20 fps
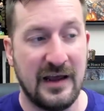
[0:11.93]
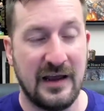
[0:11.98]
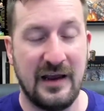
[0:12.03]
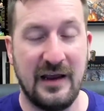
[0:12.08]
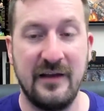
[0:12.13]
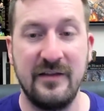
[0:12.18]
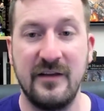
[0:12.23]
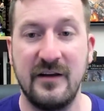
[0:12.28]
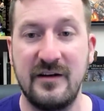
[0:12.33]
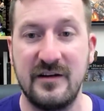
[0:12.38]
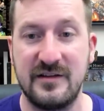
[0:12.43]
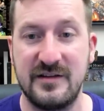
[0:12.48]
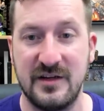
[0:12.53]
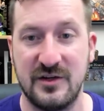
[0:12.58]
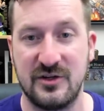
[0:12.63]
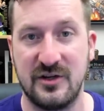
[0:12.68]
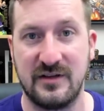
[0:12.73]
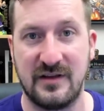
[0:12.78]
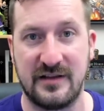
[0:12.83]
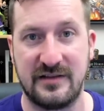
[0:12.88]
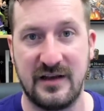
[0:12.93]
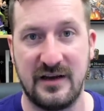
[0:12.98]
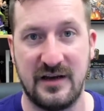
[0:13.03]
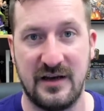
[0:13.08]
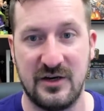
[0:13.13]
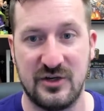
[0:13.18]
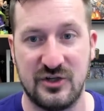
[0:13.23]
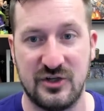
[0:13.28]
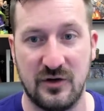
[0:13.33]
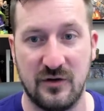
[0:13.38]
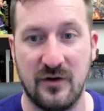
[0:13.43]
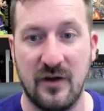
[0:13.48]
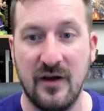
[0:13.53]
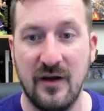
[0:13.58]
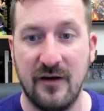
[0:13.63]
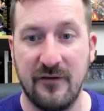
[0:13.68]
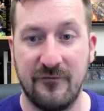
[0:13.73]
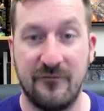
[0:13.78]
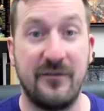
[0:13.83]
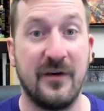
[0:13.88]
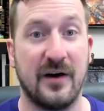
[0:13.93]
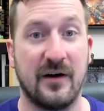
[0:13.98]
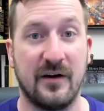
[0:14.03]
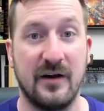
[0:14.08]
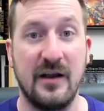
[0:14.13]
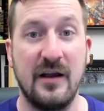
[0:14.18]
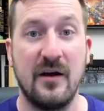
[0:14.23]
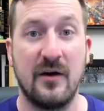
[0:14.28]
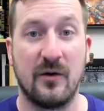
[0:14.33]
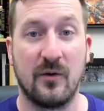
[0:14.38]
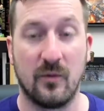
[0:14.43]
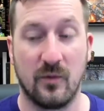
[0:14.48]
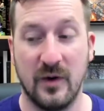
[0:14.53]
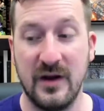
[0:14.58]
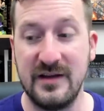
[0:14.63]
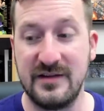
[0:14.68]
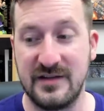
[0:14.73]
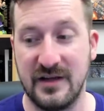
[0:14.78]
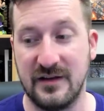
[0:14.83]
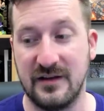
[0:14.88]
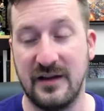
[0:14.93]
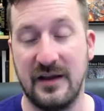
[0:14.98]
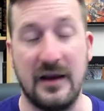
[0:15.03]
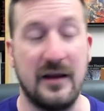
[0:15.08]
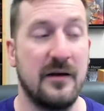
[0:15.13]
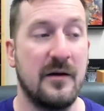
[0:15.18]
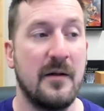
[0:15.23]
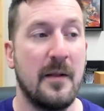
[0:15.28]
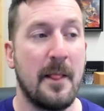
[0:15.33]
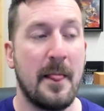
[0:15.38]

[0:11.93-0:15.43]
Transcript: in the decision that they issued very recently.